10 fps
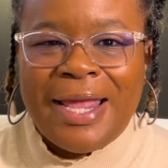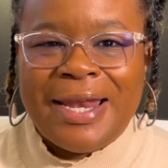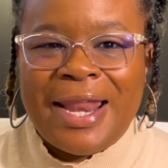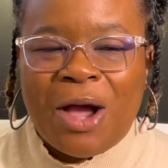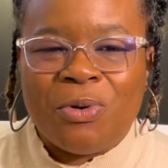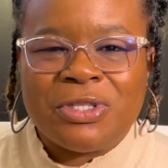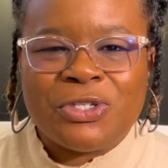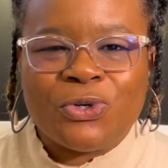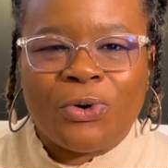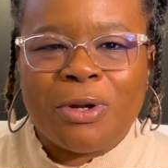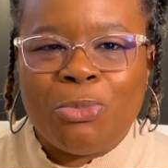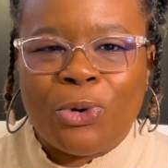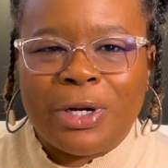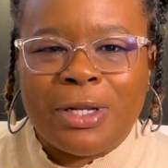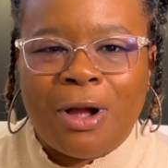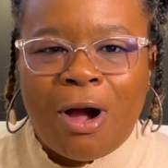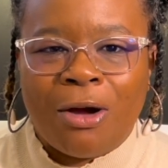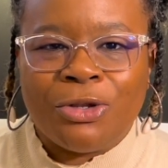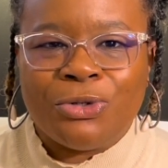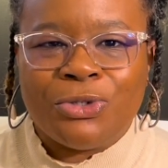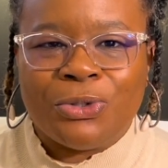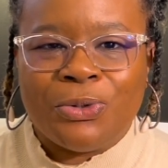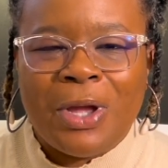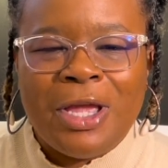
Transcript: Now with storyboarding, all you do,